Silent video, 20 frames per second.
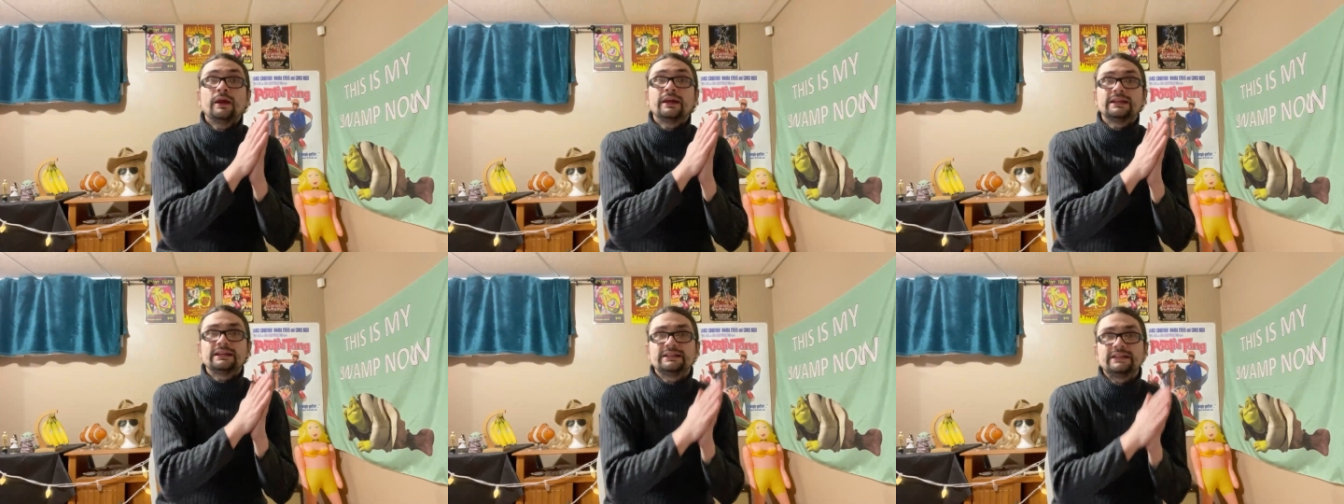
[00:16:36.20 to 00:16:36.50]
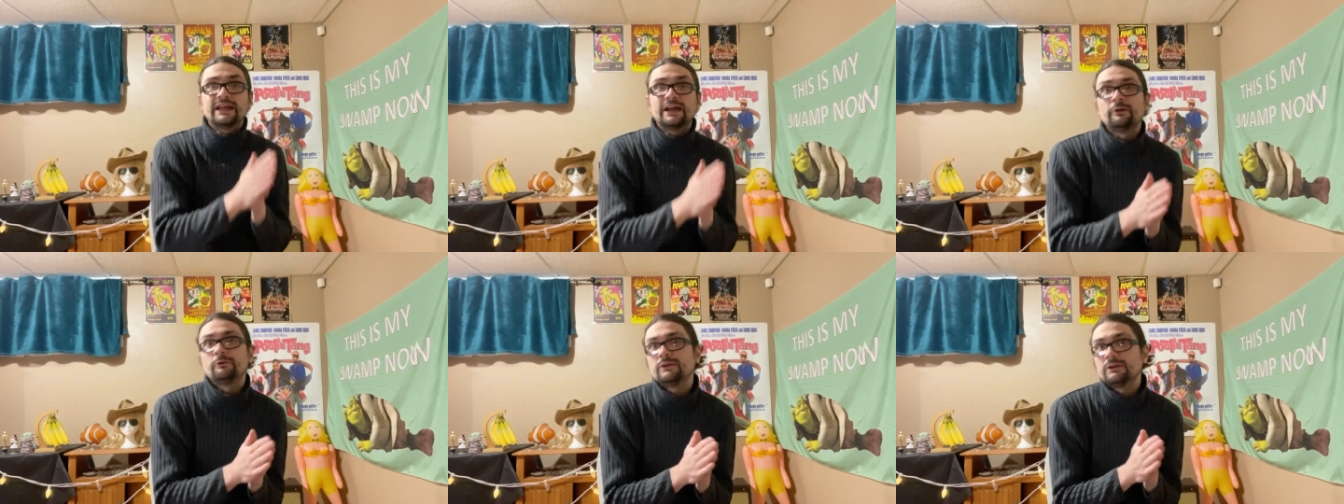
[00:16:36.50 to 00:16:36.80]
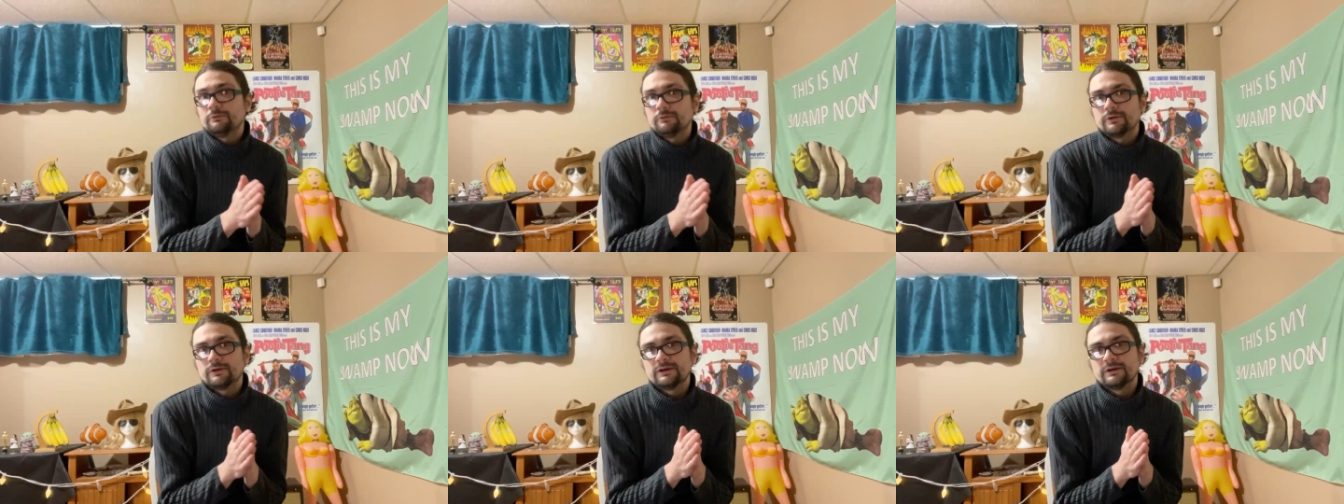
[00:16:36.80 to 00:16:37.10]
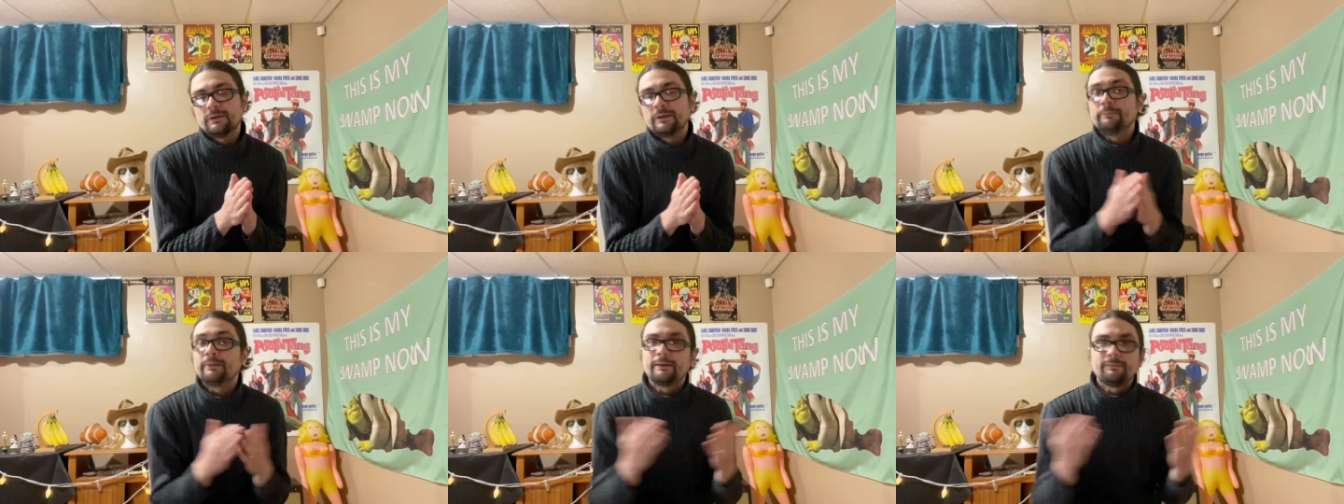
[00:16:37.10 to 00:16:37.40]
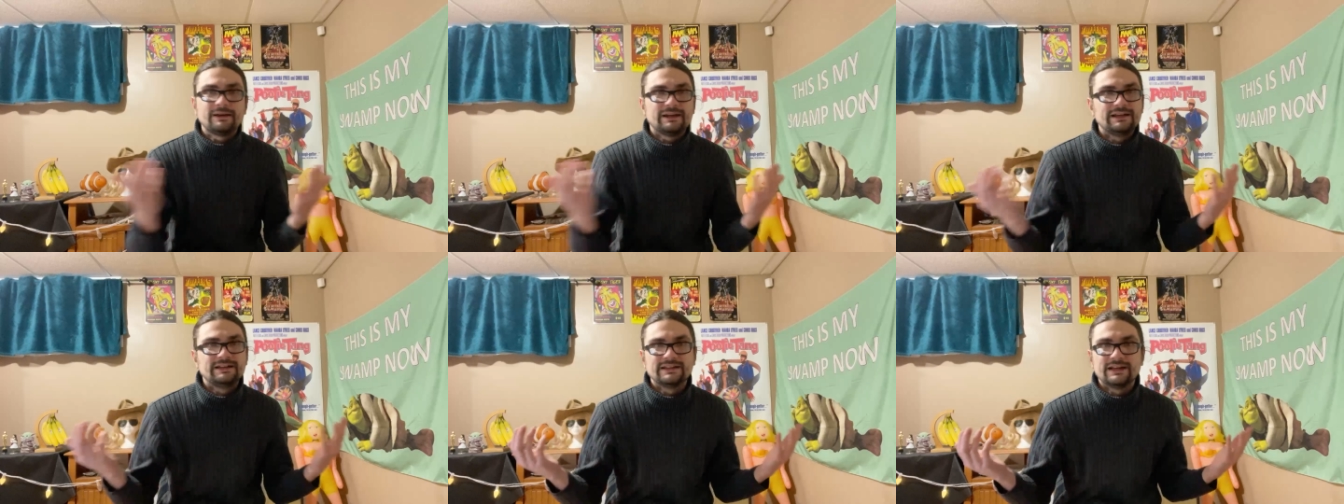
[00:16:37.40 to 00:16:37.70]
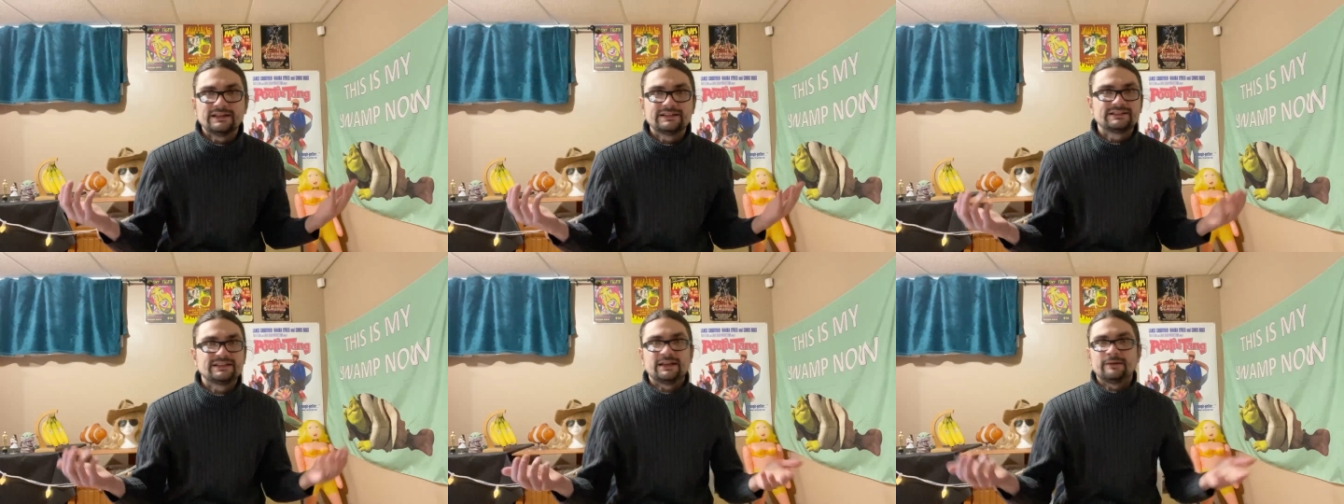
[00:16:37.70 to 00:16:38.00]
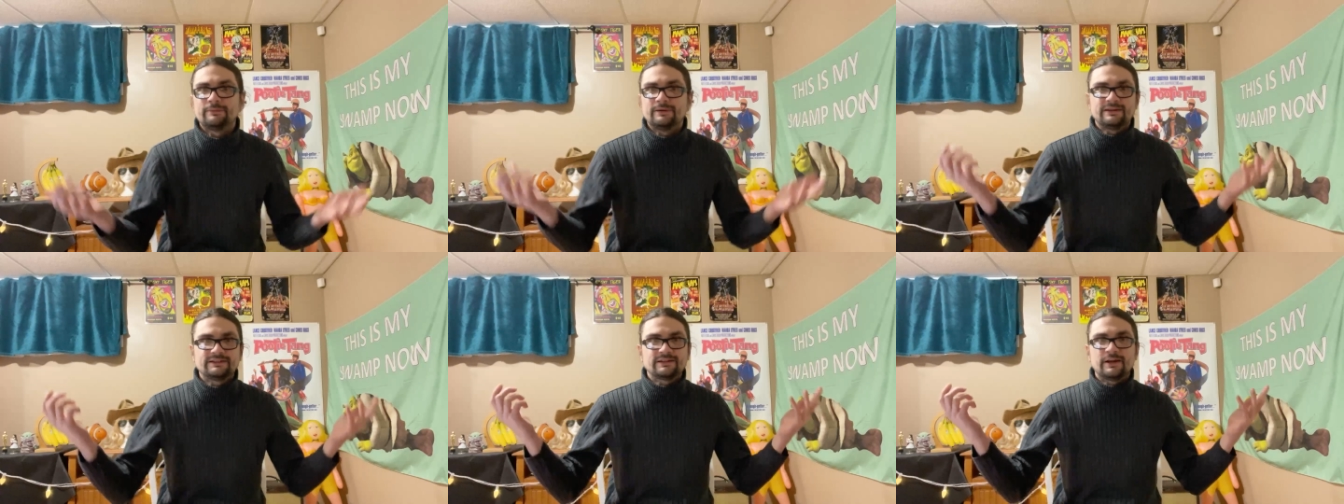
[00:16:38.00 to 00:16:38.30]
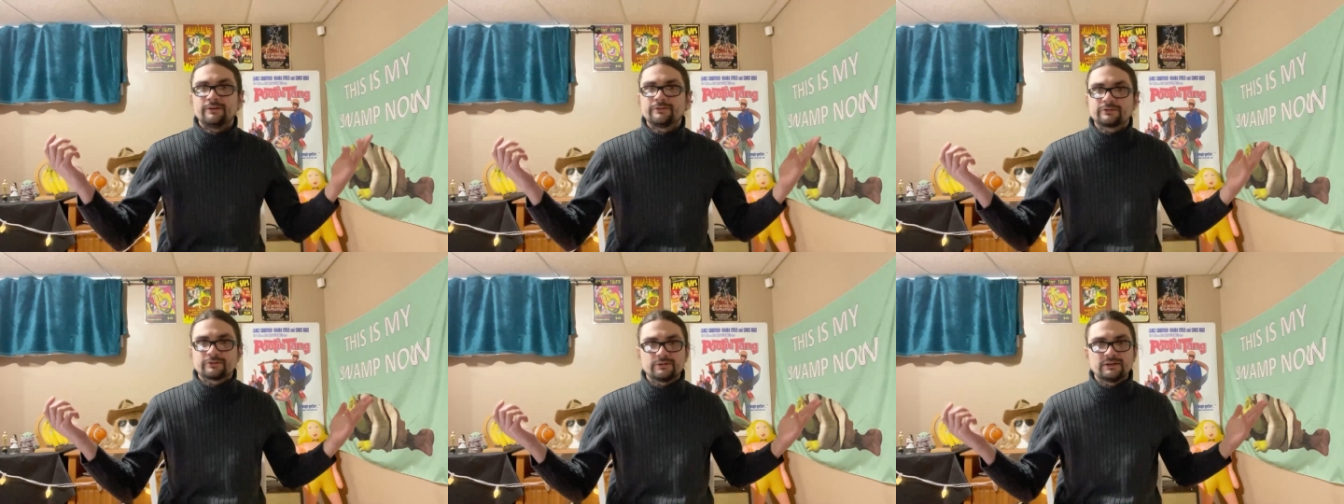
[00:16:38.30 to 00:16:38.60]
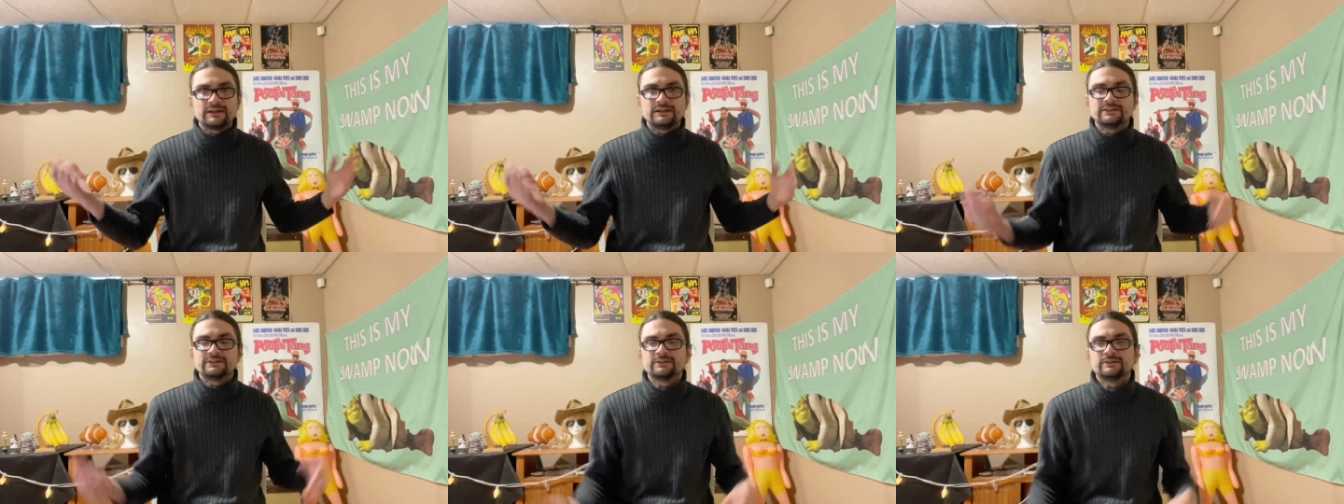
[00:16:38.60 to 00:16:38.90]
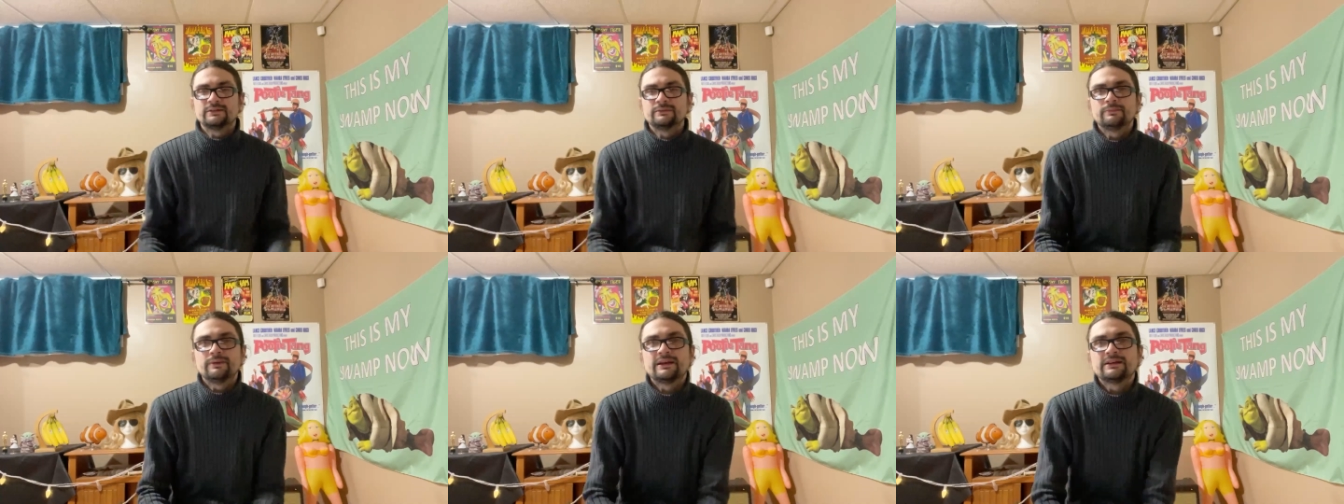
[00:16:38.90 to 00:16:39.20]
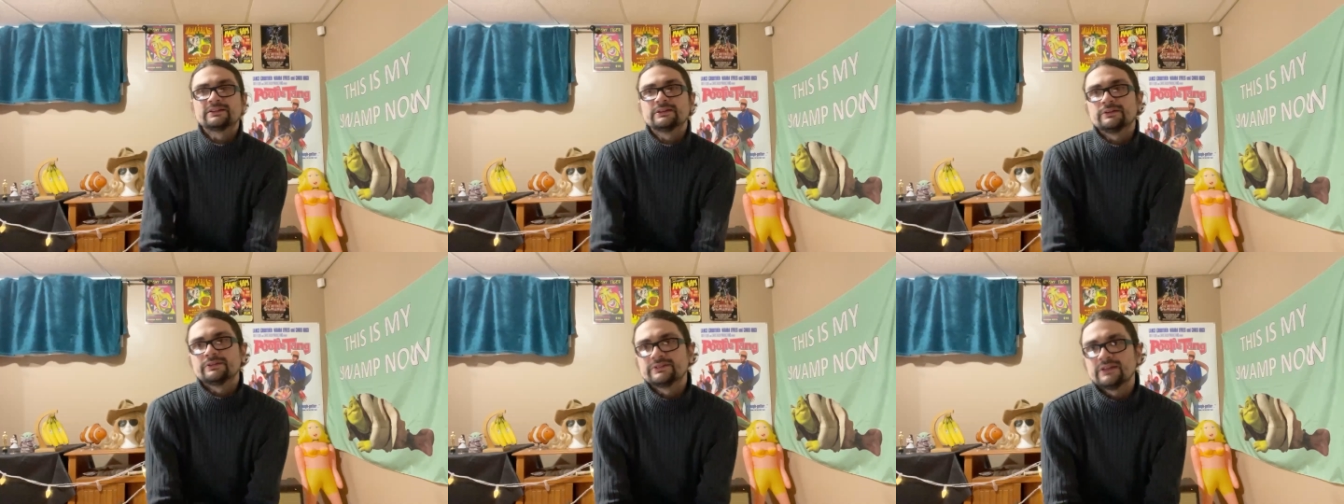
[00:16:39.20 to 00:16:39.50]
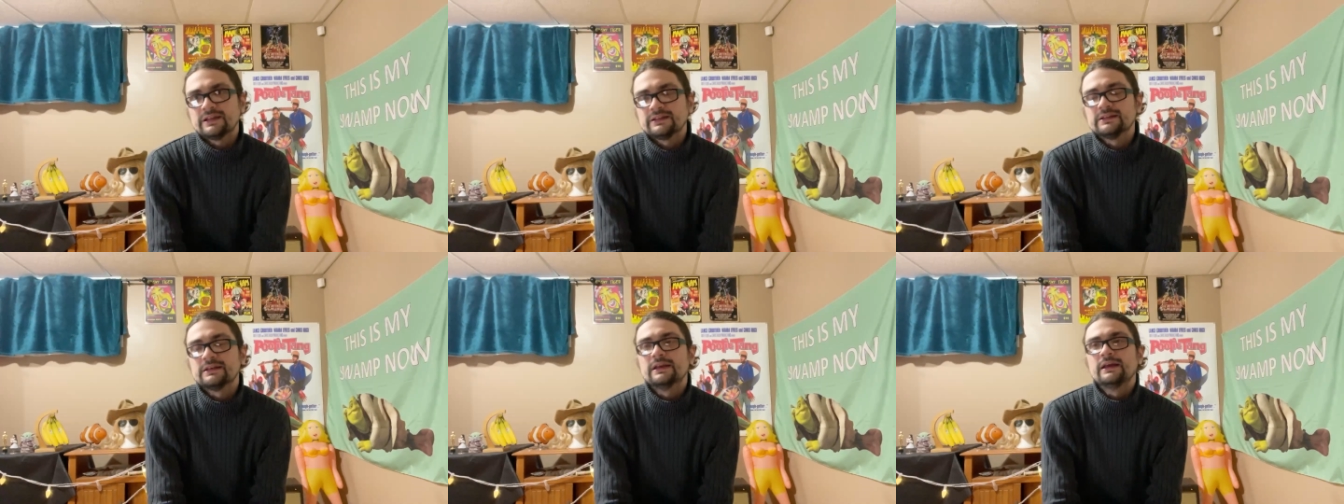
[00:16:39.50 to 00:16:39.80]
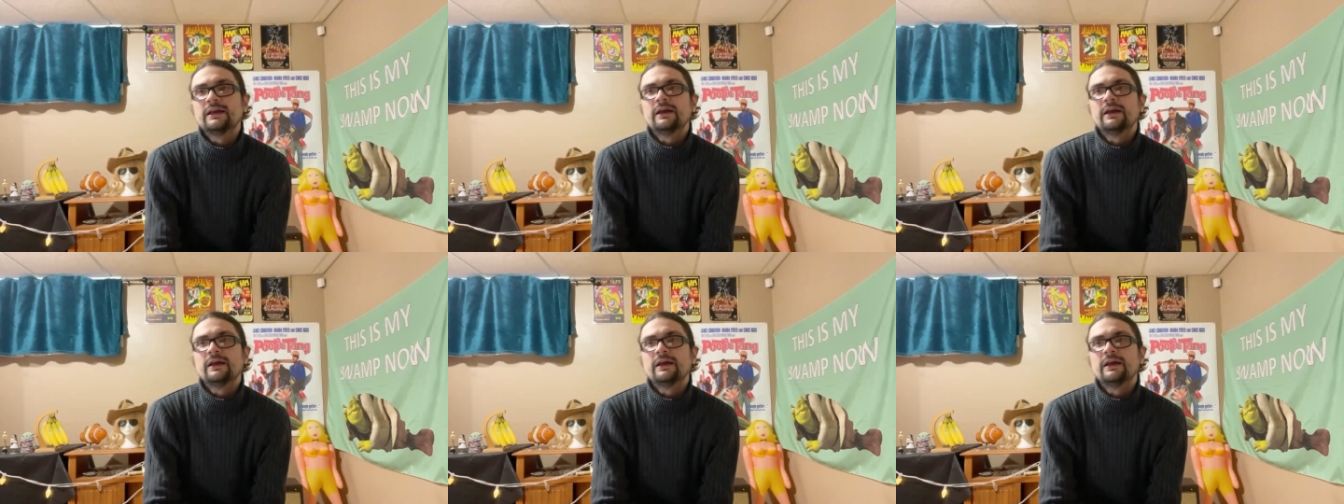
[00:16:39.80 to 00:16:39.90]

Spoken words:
yeah, we were. And maybe he does say, but it's off screen, so it makes no sense.